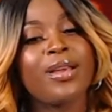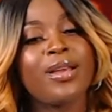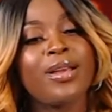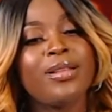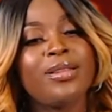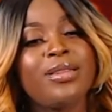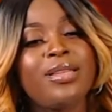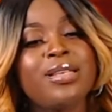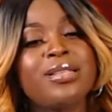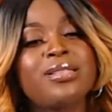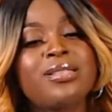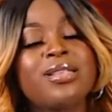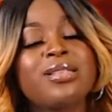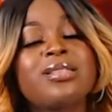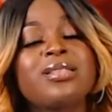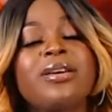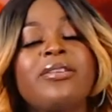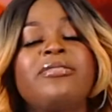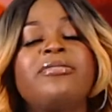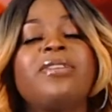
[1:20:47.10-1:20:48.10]
this is
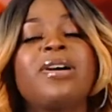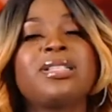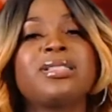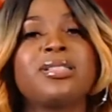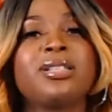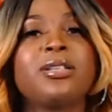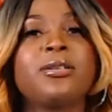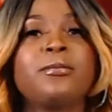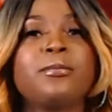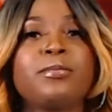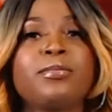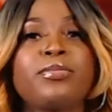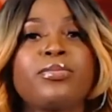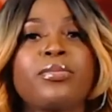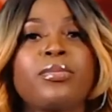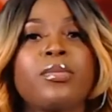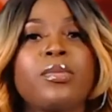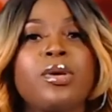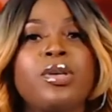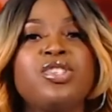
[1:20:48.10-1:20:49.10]
a Ephata.
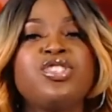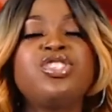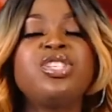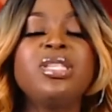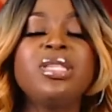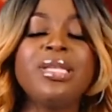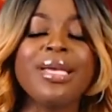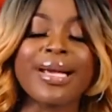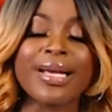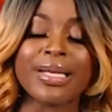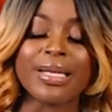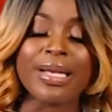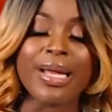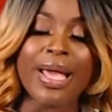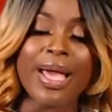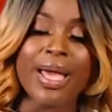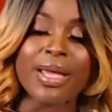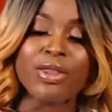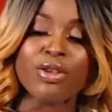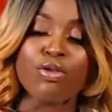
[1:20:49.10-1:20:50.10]
She
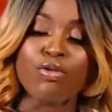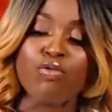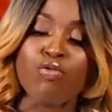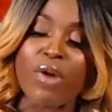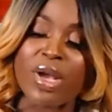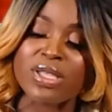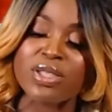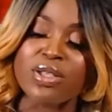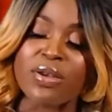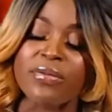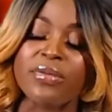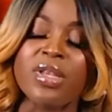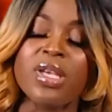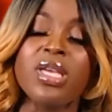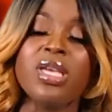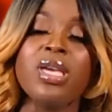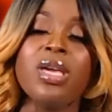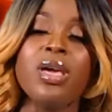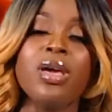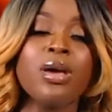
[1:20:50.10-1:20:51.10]
declared the rest of the
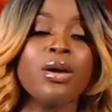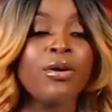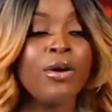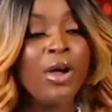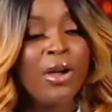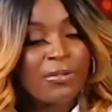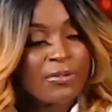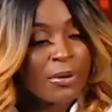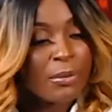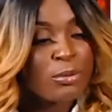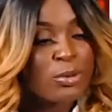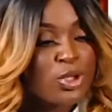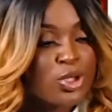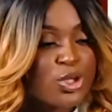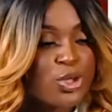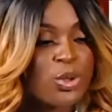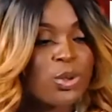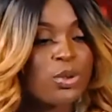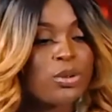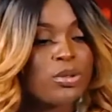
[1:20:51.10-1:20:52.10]
year from
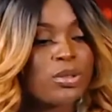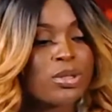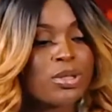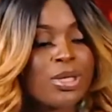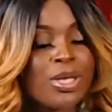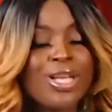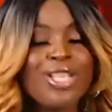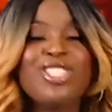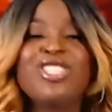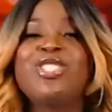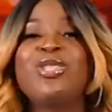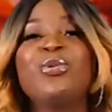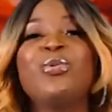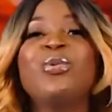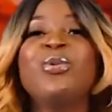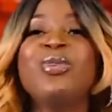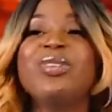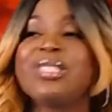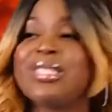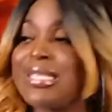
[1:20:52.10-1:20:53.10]
June
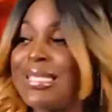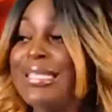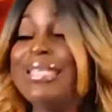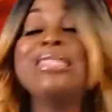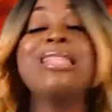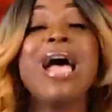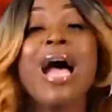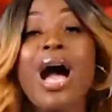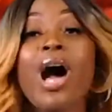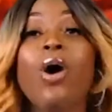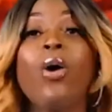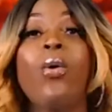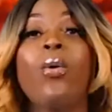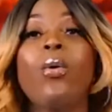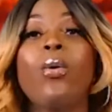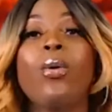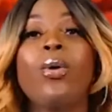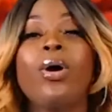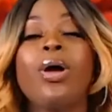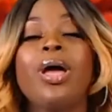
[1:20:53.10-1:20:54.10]
towards now
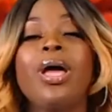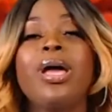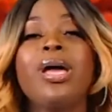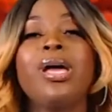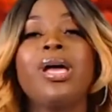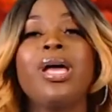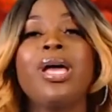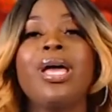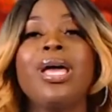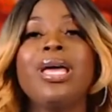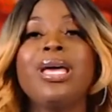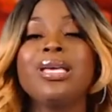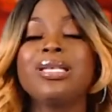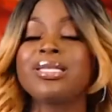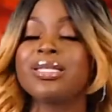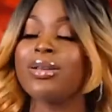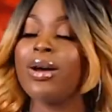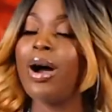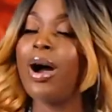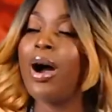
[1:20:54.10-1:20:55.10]

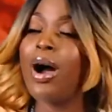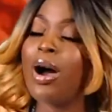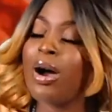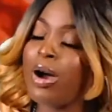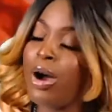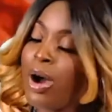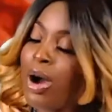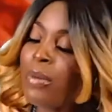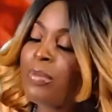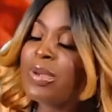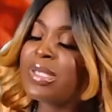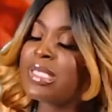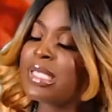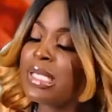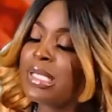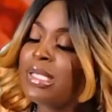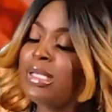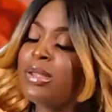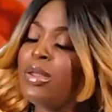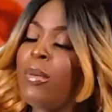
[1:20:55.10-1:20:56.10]
are
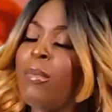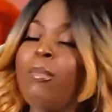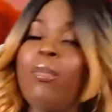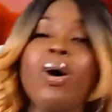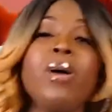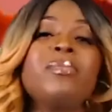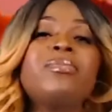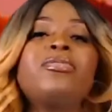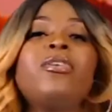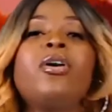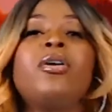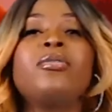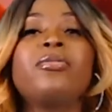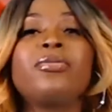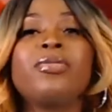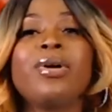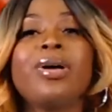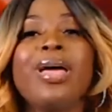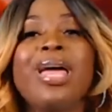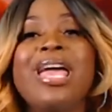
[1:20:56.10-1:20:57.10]
basically the month of
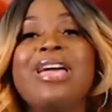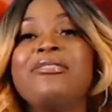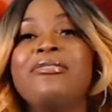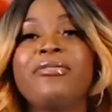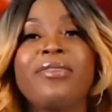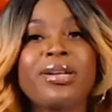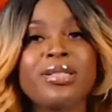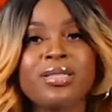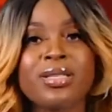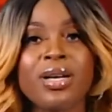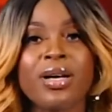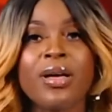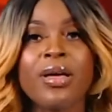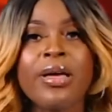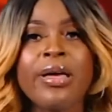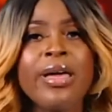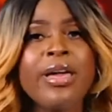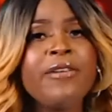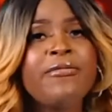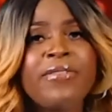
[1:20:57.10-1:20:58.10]
Ephata.
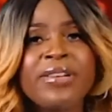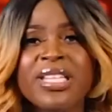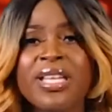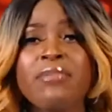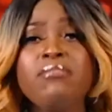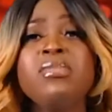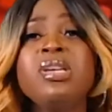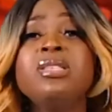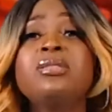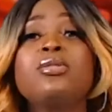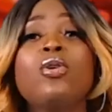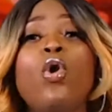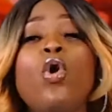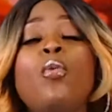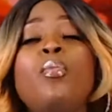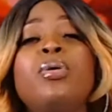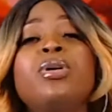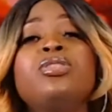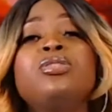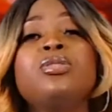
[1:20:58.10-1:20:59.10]
Ephata means
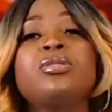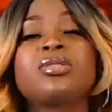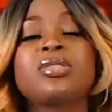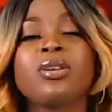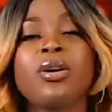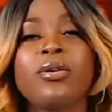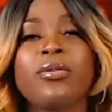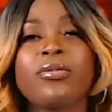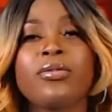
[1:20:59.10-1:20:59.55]
open yourself.